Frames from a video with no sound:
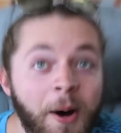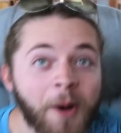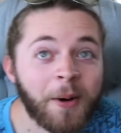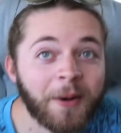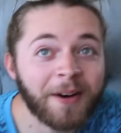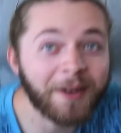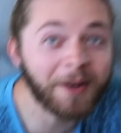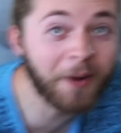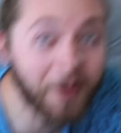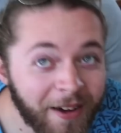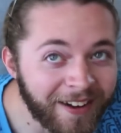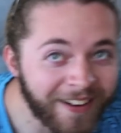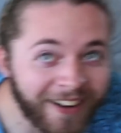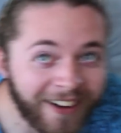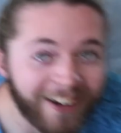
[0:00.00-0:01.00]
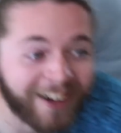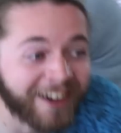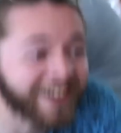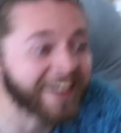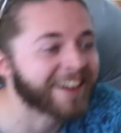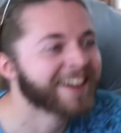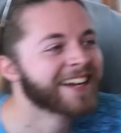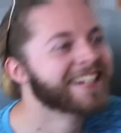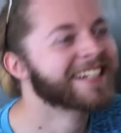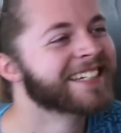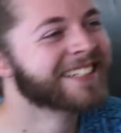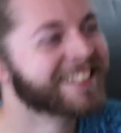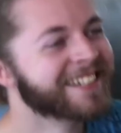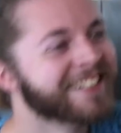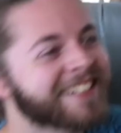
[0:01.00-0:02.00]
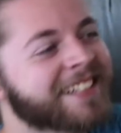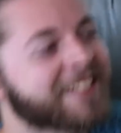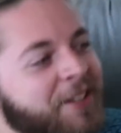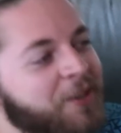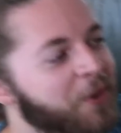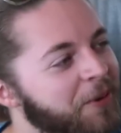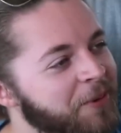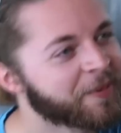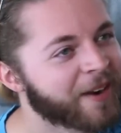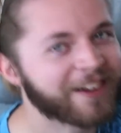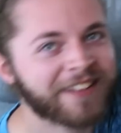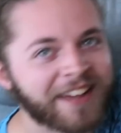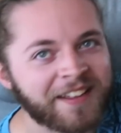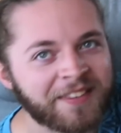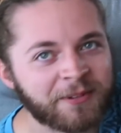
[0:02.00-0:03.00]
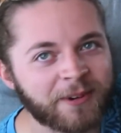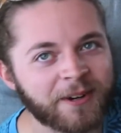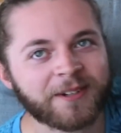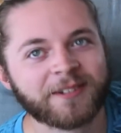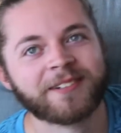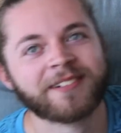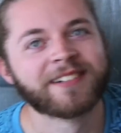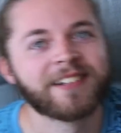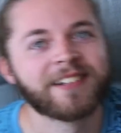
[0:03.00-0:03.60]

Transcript: a quarter mile down the road,